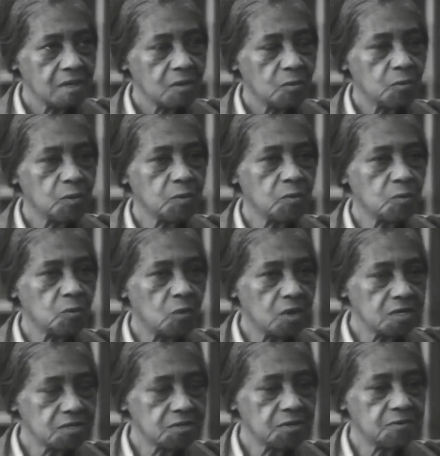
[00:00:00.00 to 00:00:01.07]
we would
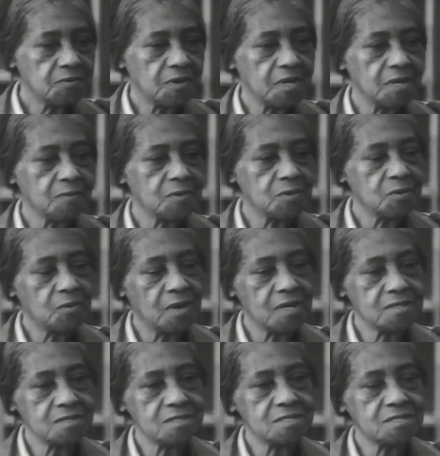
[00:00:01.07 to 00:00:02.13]
watch the train. We'd go
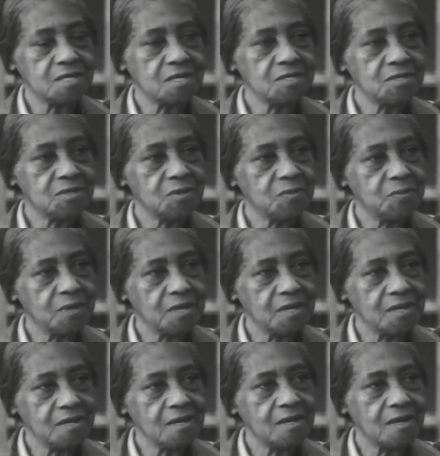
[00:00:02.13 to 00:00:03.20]
out to the station to
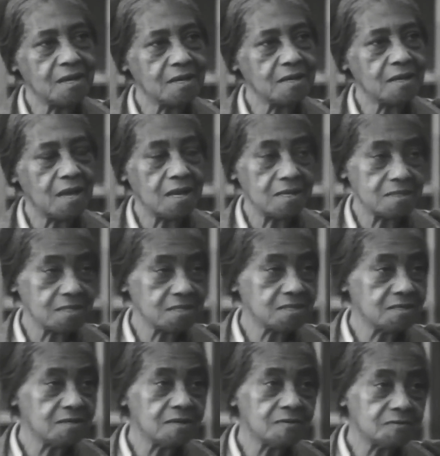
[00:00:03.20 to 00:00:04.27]
play, and I just
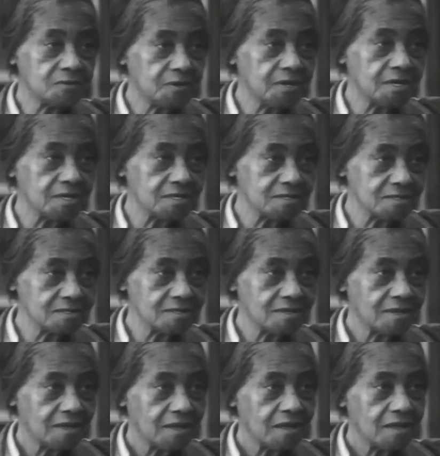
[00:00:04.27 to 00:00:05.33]
love trains.
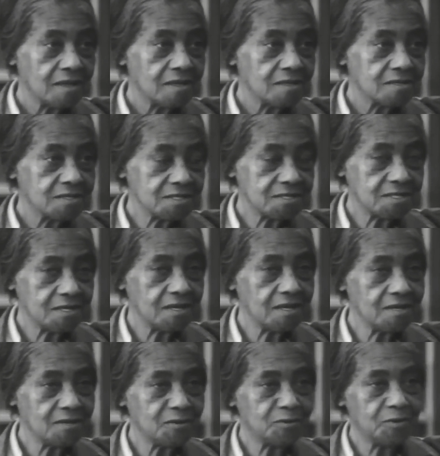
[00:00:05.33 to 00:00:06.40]
Just to
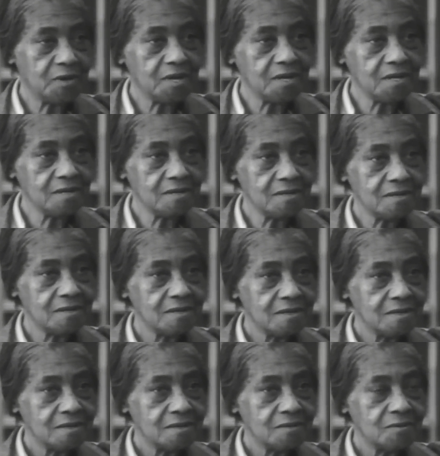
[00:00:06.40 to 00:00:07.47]
hear the train
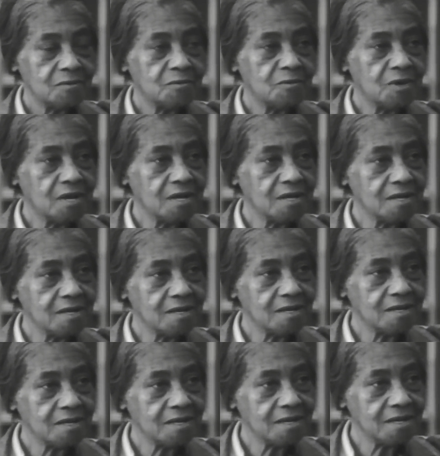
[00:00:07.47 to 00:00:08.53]
running
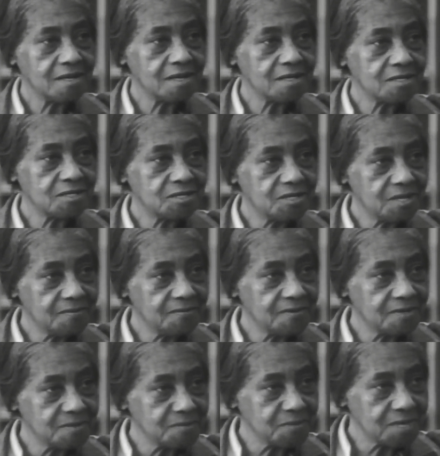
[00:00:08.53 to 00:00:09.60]
and to hear that
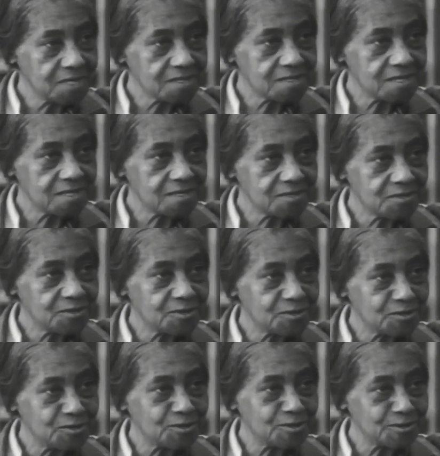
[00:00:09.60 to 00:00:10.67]
shuffle it makes, that shooka,
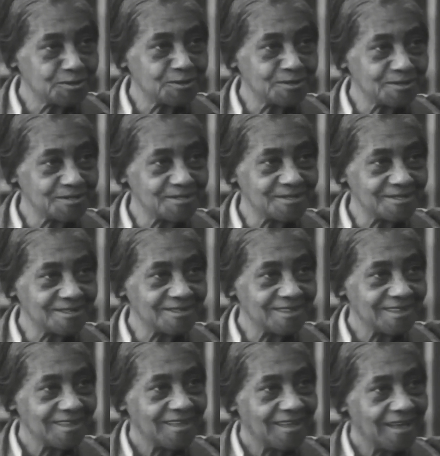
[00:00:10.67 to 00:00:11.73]
shooka, shooka,
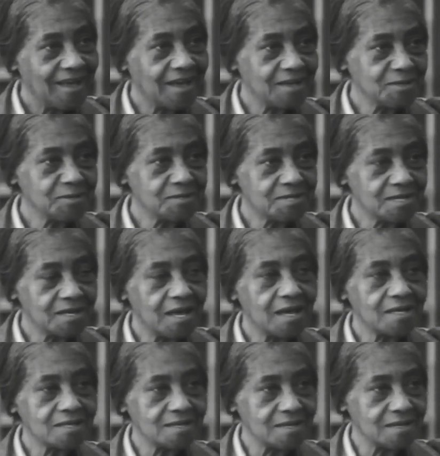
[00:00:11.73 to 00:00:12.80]
shooka. I used to
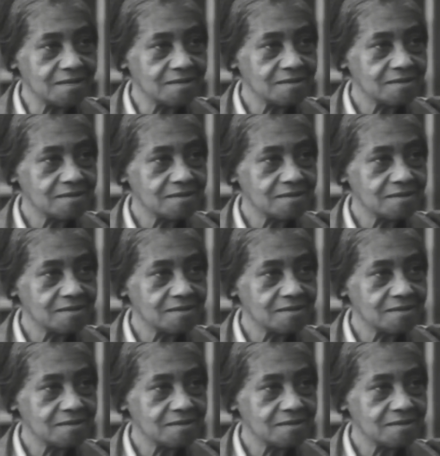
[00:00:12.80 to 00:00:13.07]
like that.